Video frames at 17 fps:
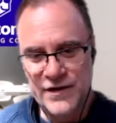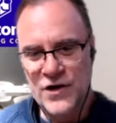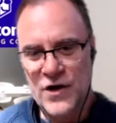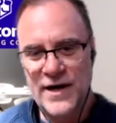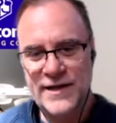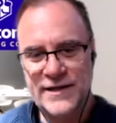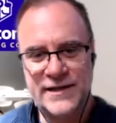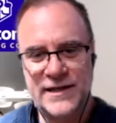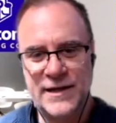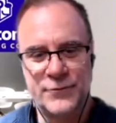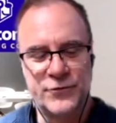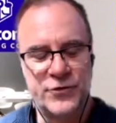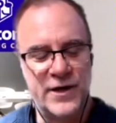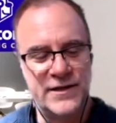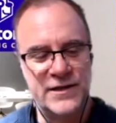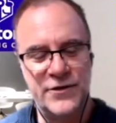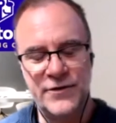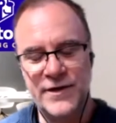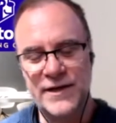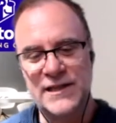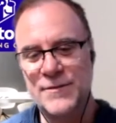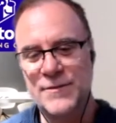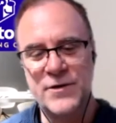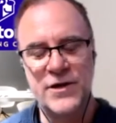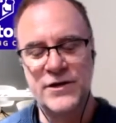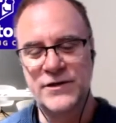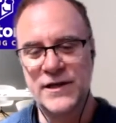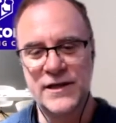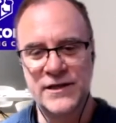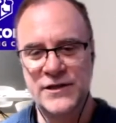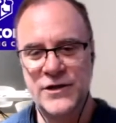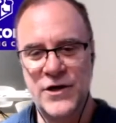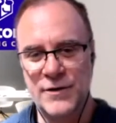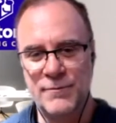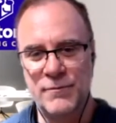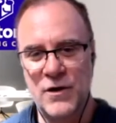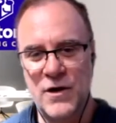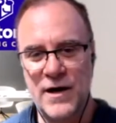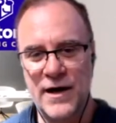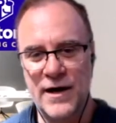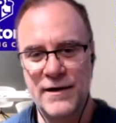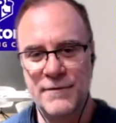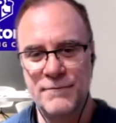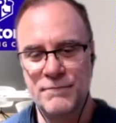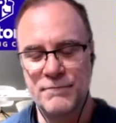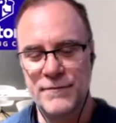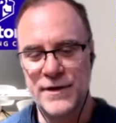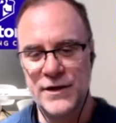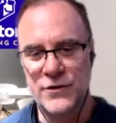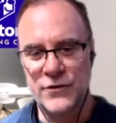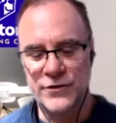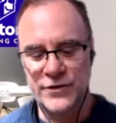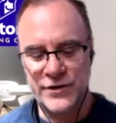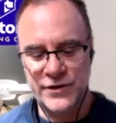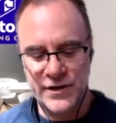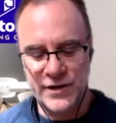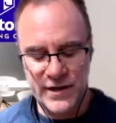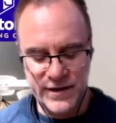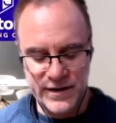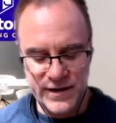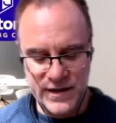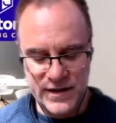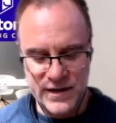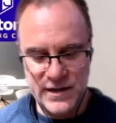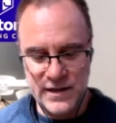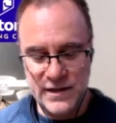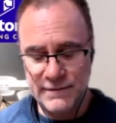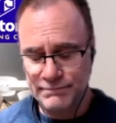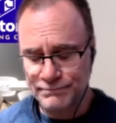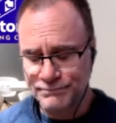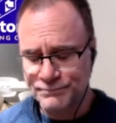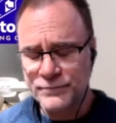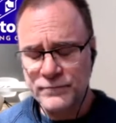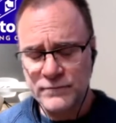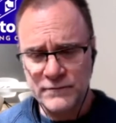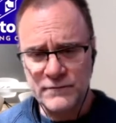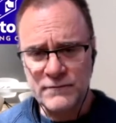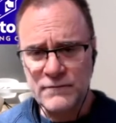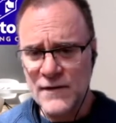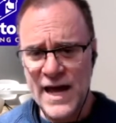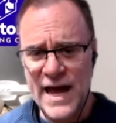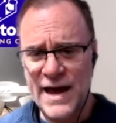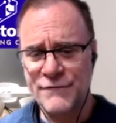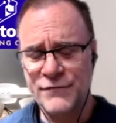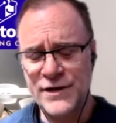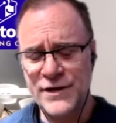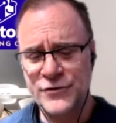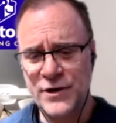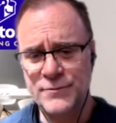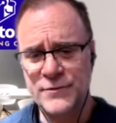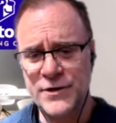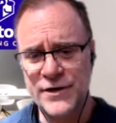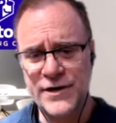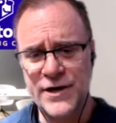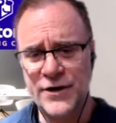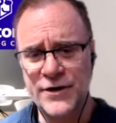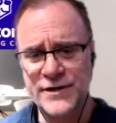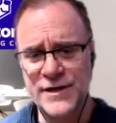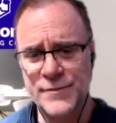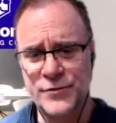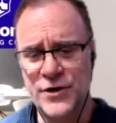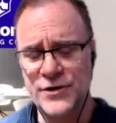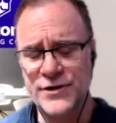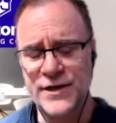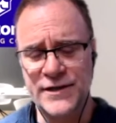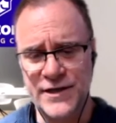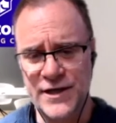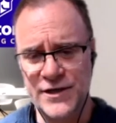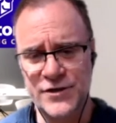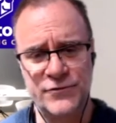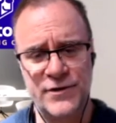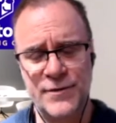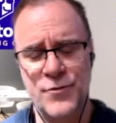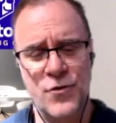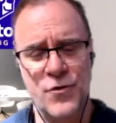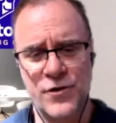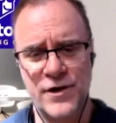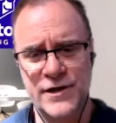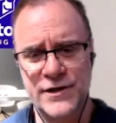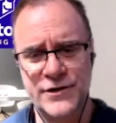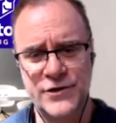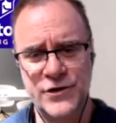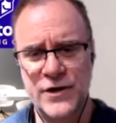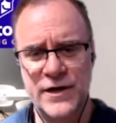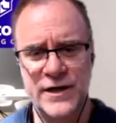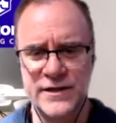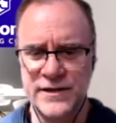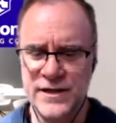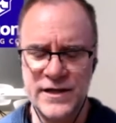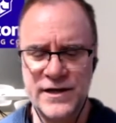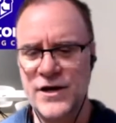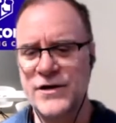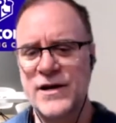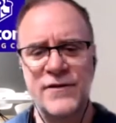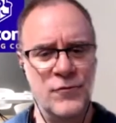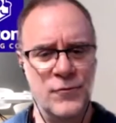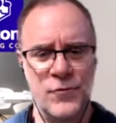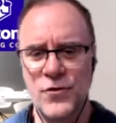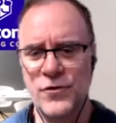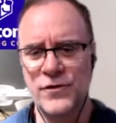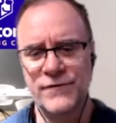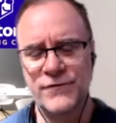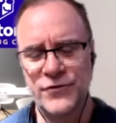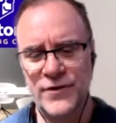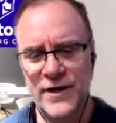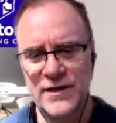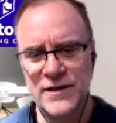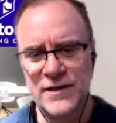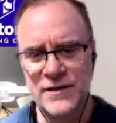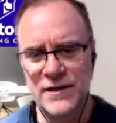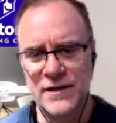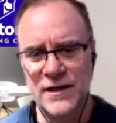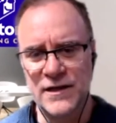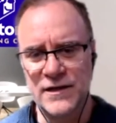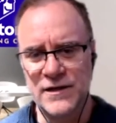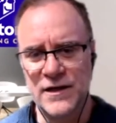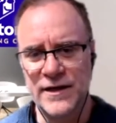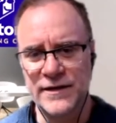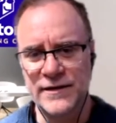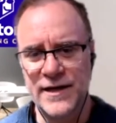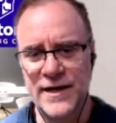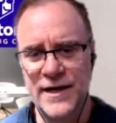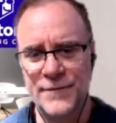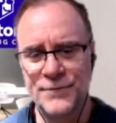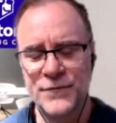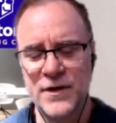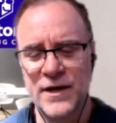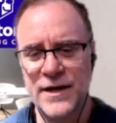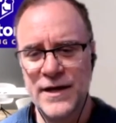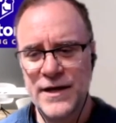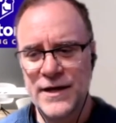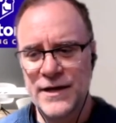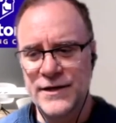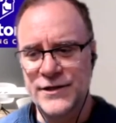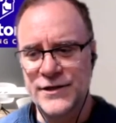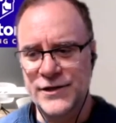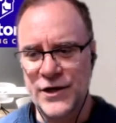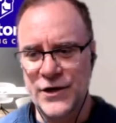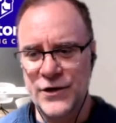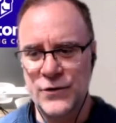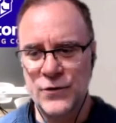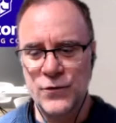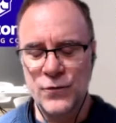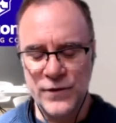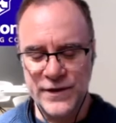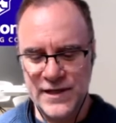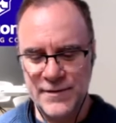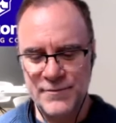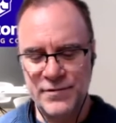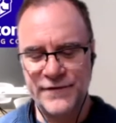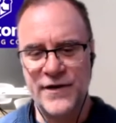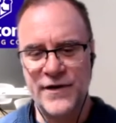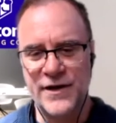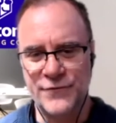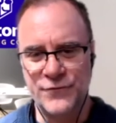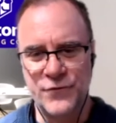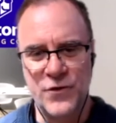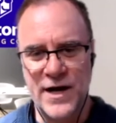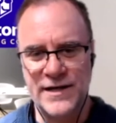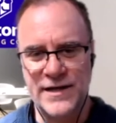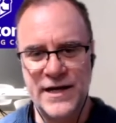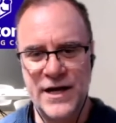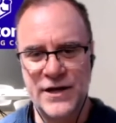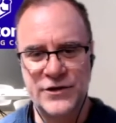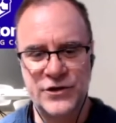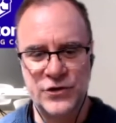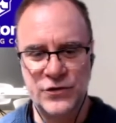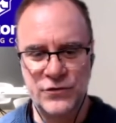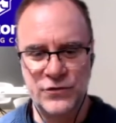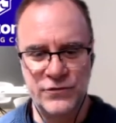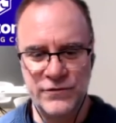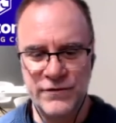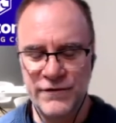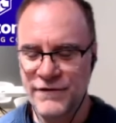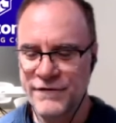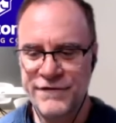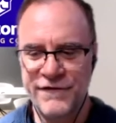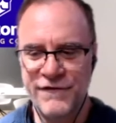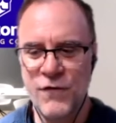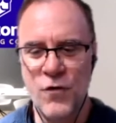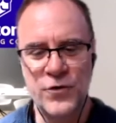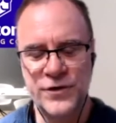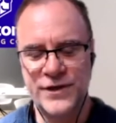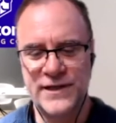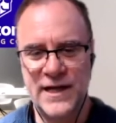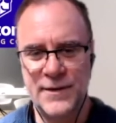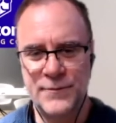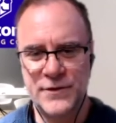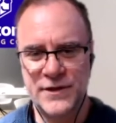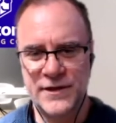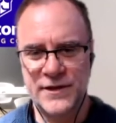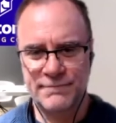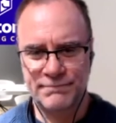nine step criteria, some of those things don't apply because the average cryptocurrency project doesn't report on its earnings and they don't have a board of directors and things like that. Yep. So we simplified it right down to four steps